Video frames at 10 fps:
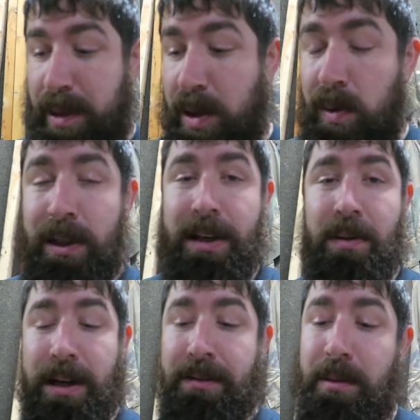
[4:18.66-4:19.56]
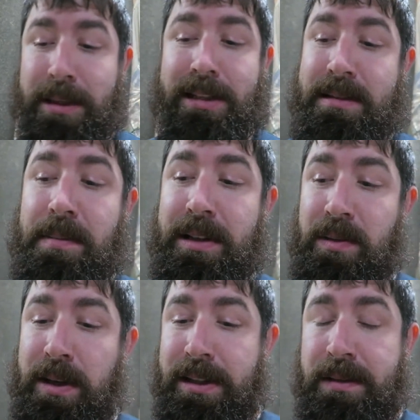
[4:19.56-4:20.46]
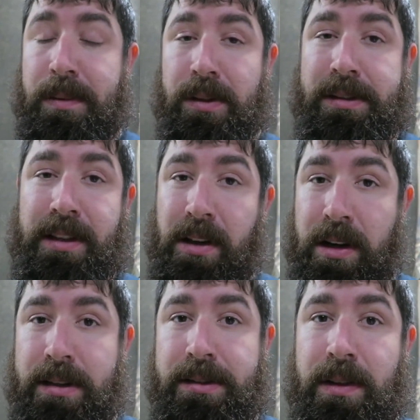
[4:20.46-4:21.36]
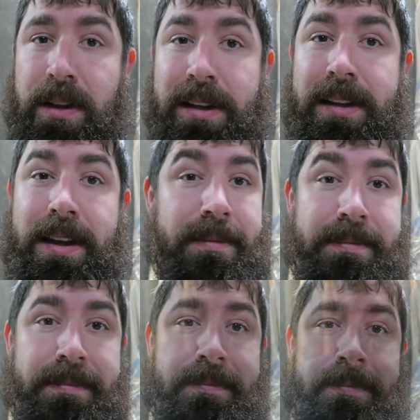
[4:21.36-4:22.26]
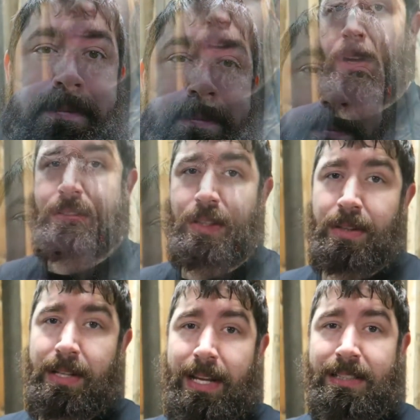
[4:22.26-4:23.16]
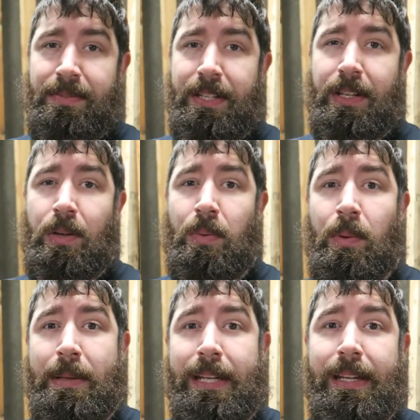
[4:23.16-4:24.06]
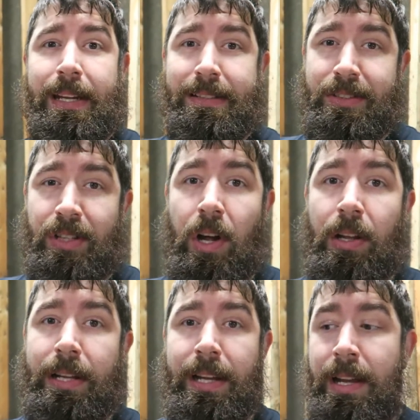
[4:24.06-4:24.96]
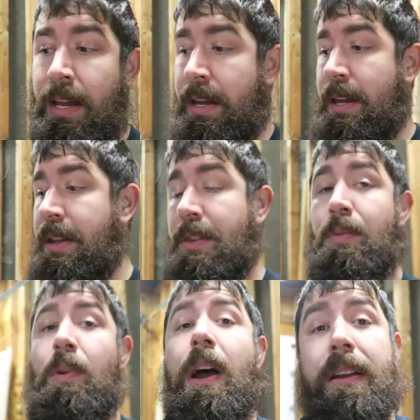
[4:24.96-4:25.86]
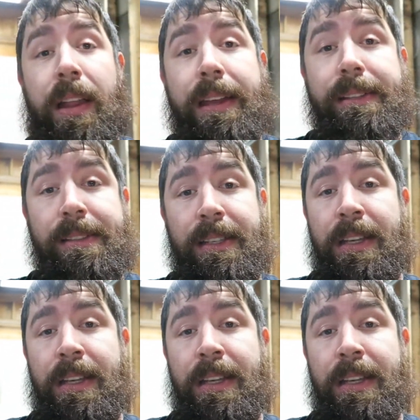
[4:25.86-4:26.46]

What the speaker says: a hole in it, whatever, but this is the best way, is to pull the center console like that. Also, the next video will be installing the rock lights,